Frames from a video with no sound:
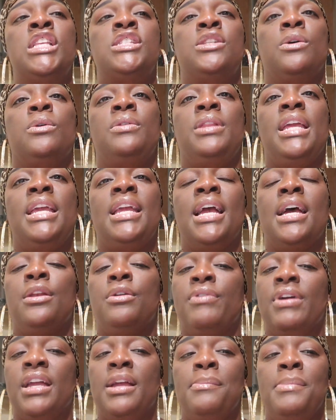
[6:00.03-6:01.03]
so they kind
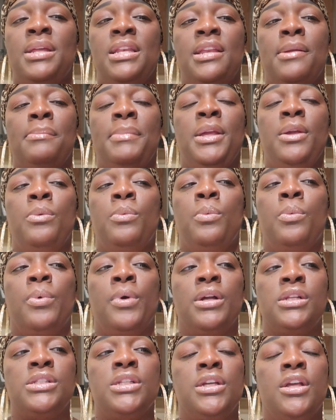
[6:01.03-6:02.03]
of recommended me
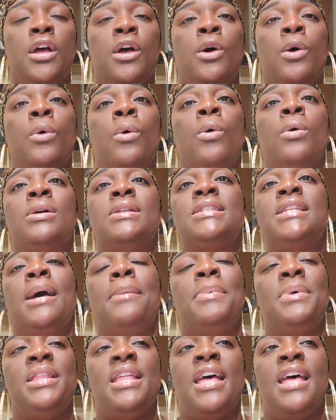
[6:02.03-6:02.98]
where to go. On top